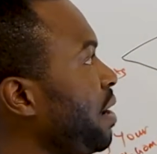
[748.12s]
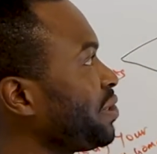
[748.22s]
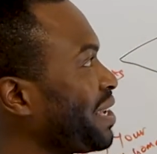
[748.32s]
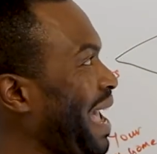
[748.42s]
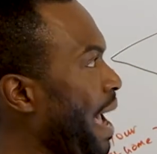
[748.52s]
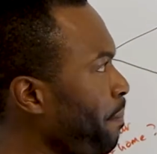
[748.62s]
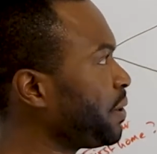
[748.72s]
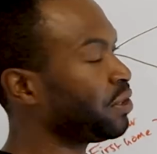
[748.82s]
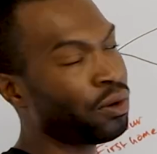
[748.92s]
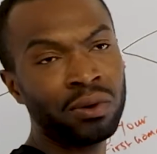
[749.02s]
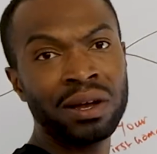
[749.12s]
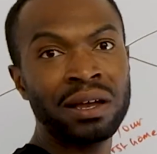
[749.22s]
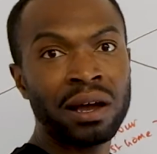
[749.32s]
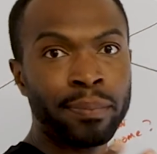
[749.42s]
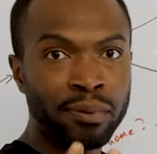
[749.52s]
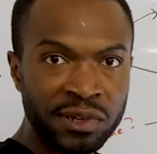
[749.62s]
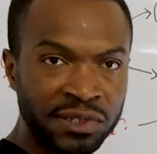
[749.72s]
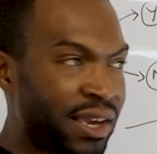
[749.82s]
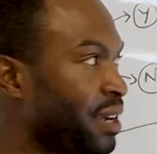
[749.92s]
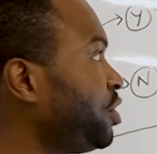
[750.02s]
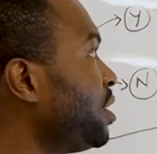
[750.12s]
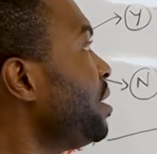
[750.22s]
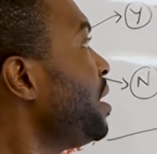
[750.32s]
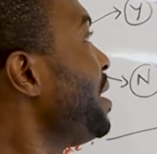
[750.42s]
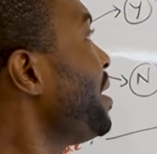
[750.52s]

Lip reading: here was capital appreciation,